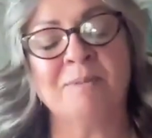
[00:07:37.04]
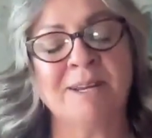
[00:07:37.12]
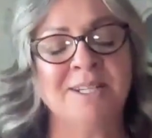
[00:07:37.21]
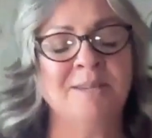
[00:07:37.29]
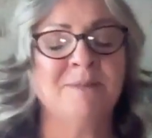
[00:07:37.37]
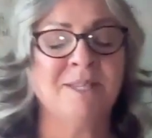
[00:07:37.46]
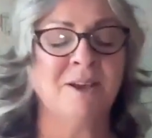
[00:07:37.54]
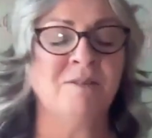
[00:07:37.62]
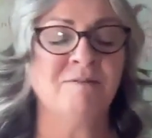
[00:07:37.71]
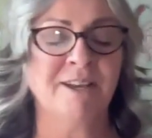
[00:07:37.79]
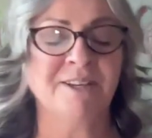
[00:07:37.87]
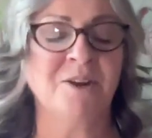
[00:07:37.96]
my deep
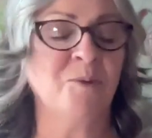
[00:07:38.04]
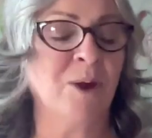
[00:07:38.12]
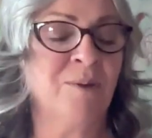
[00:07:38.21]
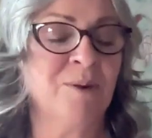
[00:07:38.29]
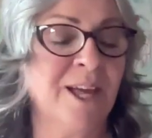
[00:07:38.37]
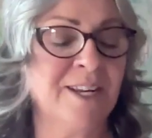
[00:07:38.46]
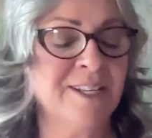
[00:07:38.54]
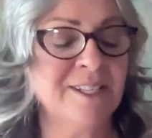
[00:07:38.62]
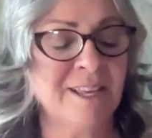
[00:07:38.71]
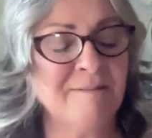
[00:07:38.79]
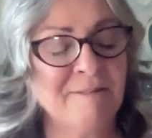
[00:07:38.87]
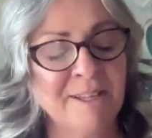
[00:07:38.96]
self, I know right where that
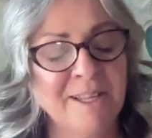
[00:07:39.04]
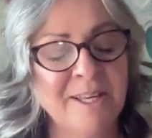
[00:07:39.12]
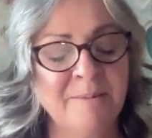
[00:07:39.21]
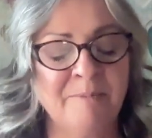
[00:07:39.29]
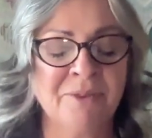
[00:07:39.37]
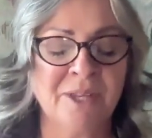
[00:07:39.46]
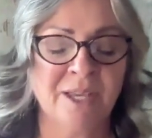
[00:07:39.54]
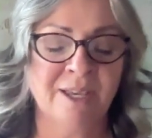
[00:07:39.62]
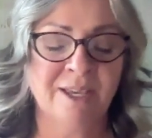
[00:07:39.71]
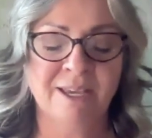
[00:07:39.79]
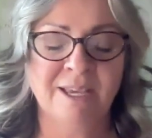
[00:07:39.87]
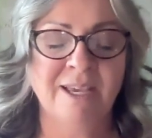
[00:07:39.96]
is. I feel it.
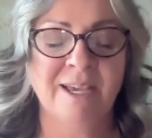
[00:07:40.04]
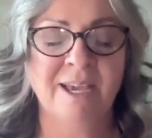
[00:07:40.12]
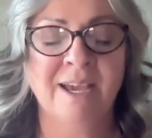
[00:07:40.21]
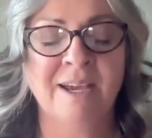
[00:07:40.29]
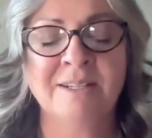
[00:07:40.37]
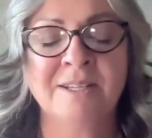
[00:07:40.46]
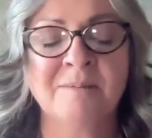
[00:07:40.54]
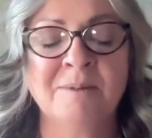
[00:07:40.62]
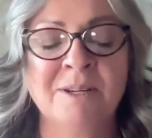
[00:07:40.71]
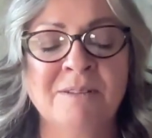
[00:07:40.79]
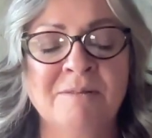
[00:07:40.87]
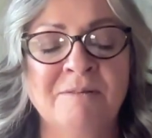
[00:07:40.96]
And I'm
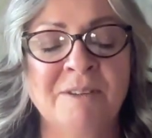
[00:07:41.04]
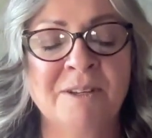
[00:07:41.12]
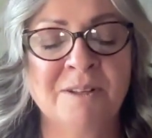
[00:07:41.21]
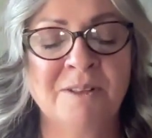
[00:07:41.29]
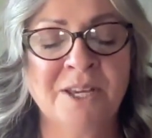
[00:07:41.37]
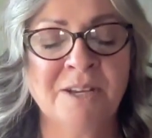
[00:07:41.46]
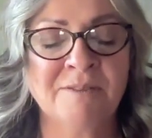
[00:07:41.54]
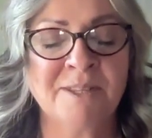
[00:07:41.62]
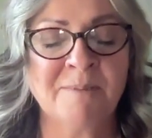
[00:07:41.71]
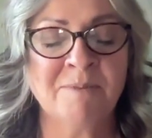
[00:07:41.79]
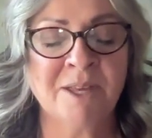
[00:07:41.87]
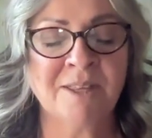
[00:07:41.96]
going to think of
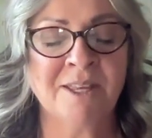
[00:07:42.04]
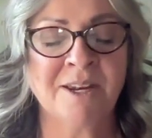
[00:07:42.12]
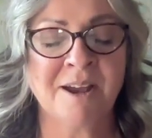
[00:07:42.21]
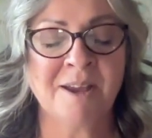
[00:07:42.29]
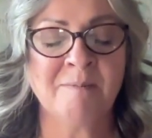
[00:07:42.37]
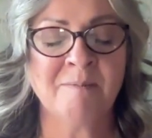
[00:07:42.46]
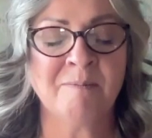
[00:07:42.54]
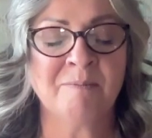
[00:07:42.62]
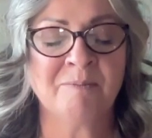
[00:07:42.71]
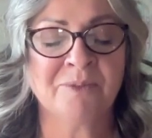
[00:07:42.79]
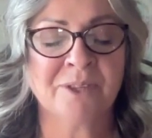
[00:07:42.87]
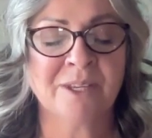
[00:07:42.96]
something that
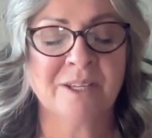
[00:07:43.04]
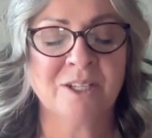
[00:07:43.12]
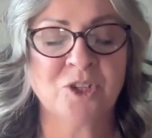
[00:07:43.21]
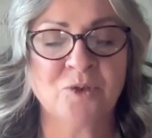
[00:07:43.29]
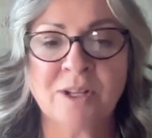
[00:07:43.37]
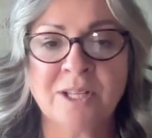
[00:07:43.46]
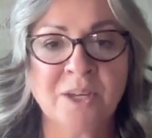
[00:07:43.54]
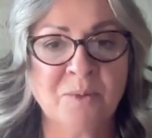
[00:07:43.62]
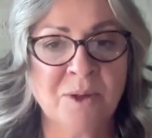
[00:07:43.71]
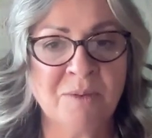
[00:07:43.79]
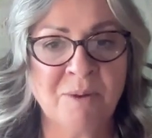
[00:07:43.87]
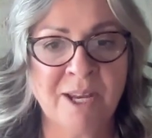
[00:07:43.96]
I'm struggling
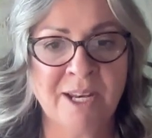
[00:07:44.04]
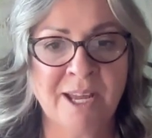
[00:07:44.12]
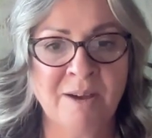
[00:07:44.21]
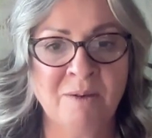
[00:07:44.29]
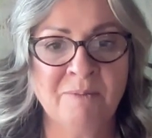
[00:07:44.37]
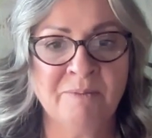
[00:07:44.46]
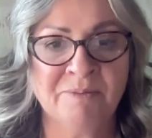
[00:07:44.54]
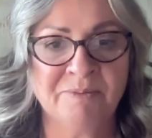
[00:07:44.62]
with right now.